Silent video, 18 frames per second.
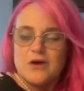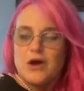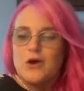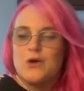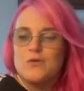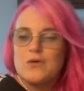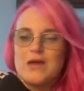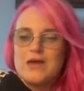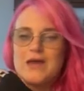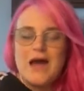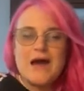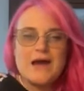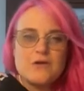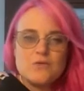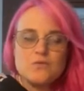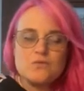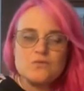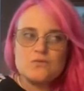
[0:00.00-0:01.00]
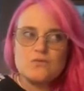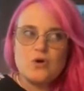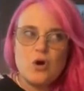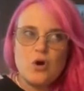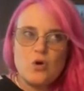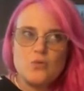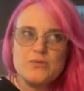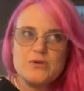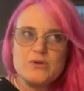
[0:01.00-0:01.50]
okay? I don't
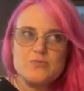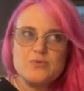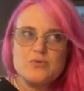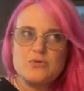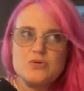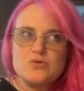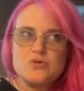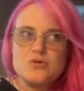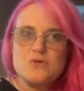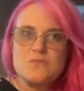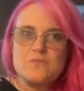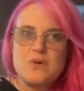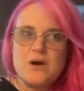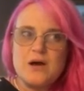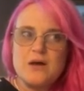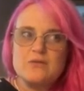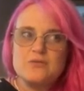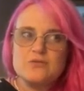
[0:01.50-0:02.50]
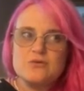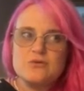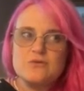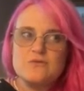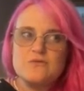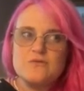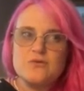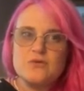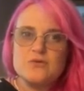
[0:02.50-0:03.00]
call people usually by their
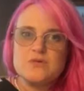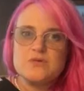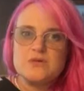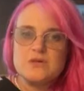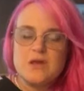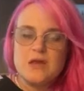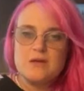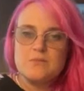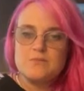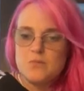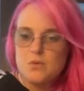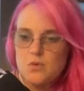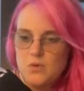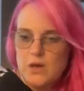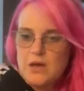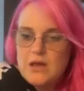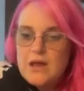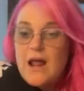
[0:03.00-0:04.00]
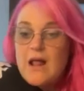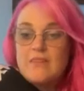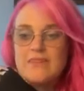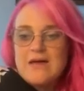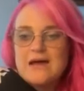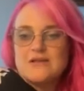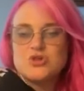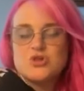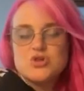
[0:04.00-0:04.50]
first name, okay?
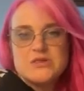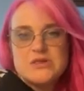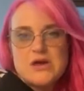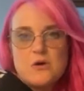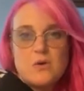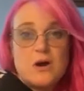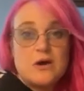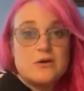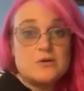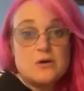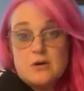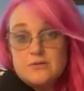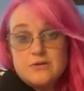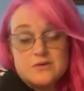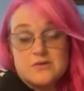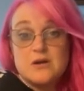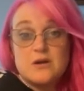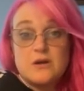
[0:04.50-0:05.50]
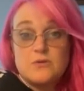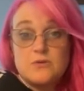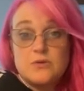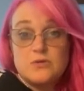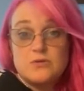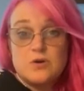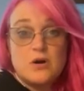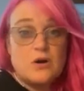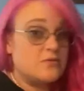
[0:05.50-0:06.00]
That's just how I talk. That's not how
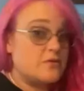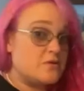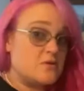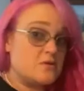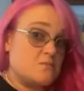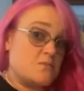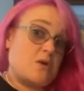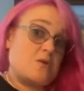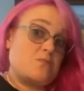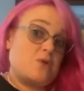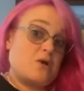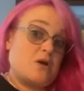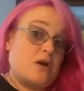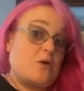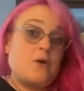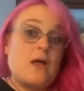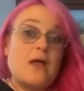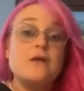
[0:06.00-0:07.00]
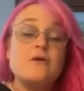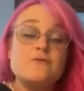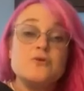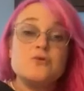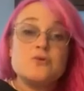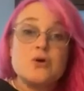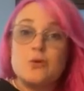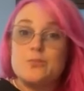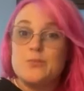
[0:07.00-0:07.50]
you talk. That's maybe not how any of
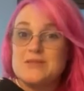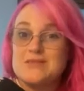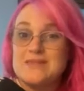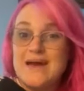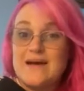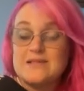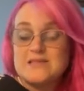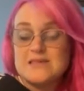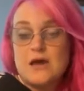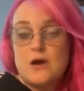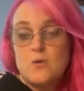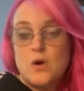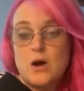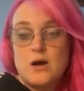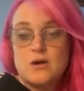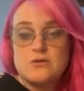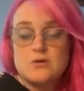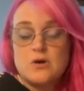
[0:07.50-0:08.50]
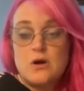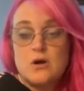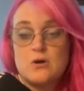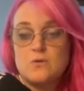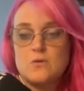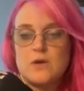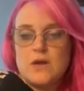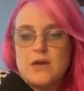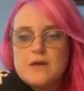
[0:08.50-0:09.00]
you talk, but that's how I
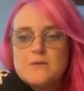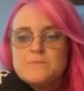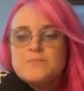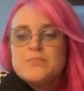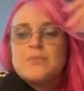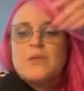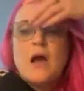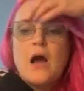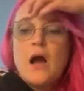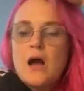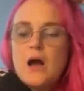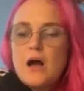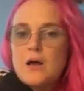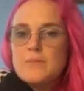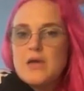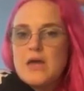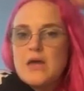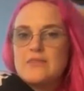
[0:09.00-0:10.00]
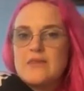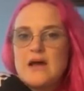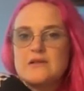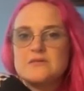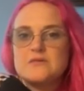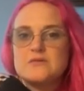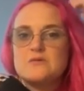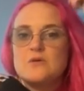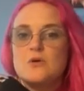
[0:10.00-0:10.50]
talk, okay? And
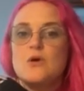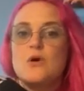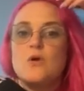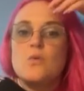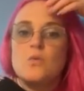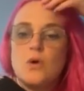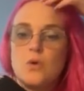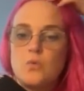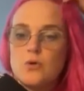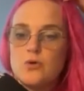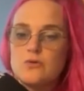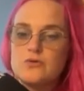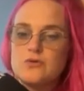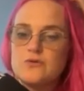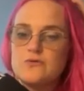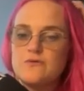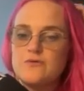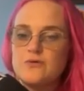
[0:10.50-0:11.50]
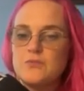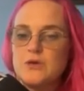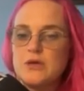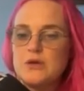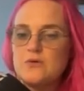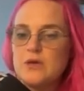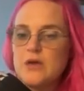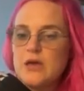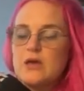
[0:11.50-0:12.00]
that's what works for
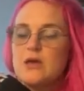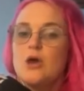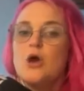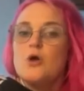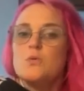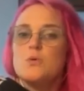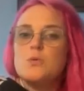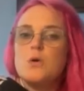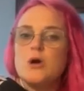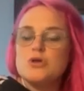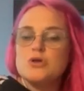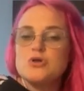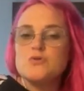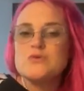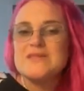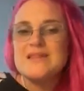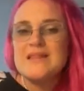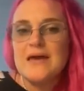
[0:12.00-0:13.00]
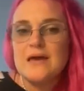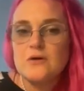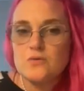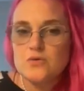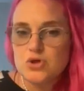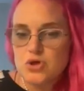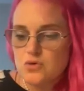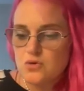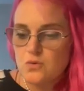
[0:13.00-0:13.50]
me, okay? We want to use
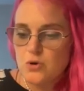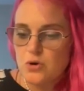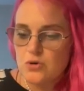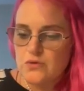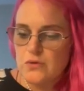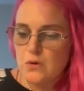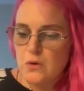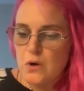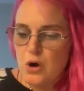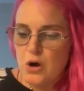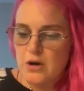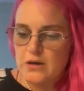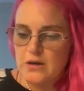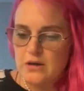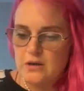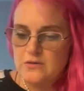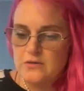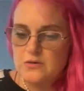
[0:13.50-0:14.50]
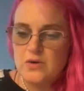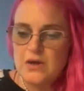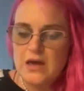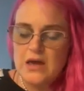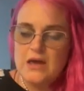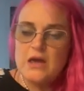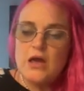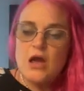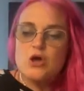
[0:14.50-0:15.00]
language towards our audience,
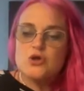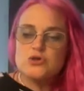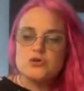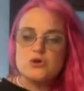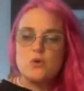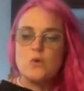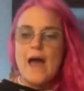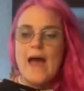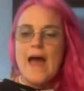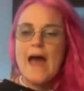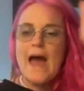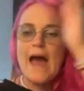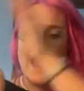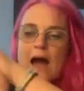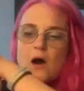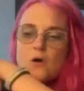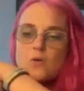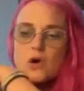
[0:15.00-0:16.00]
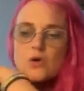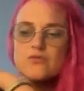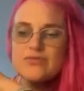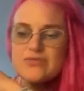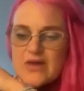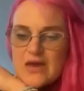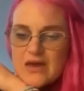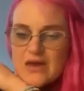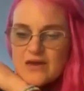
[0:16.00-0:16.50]
okay? So how are
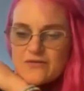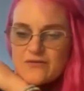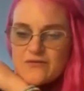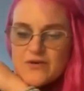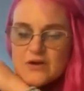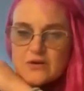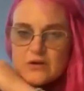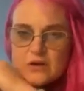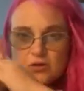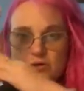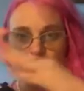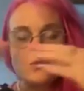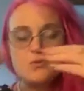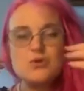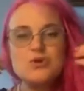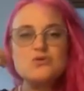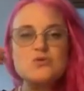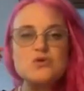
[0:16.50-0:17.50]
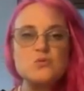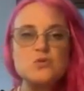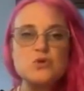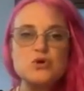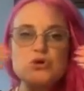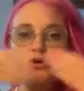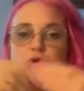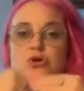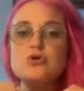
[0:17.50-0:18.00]
they feeling? So I'm going to use the
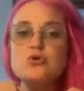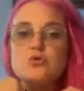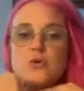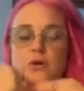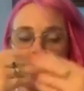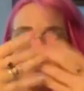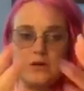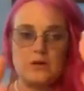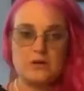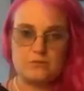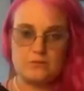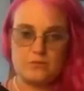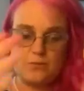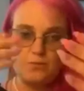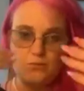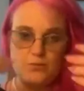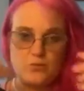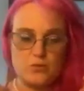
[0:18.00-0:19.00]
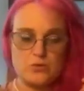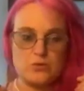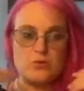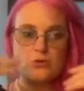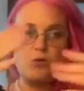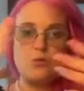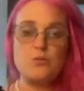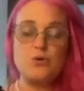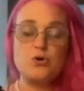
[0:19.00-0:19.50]
word you
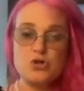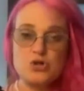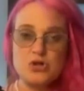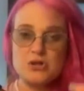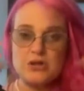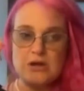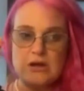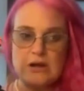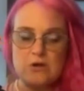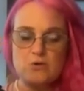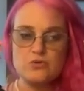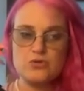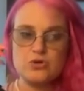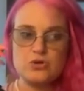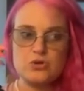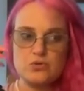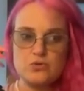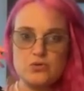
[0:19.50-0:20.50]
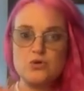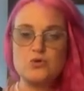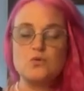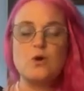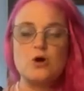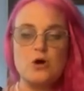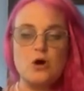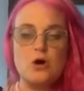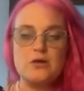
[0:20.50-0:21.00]
know, pushing that out to you,
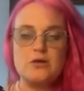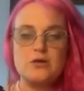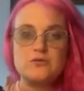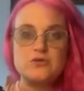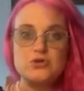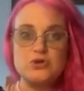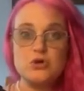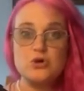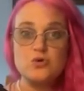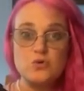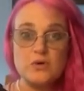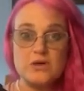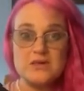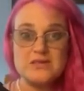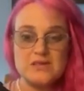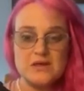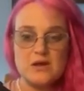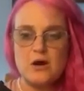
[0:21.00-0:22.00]
our audience. You is the